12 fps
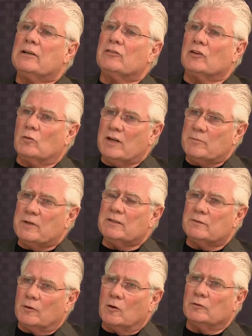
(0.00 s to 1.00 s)
So we've been
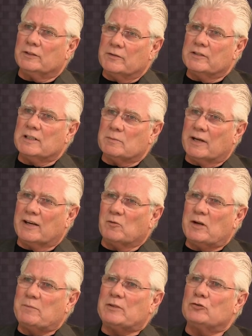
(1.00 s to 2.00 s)
involved in the debate.
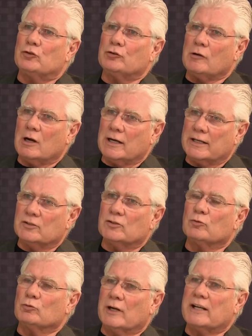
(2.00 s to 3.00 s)
We've been trying to
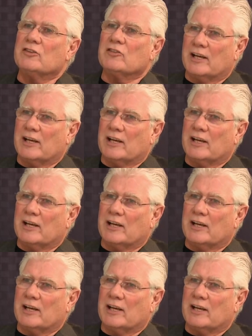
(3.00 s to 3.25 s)
raise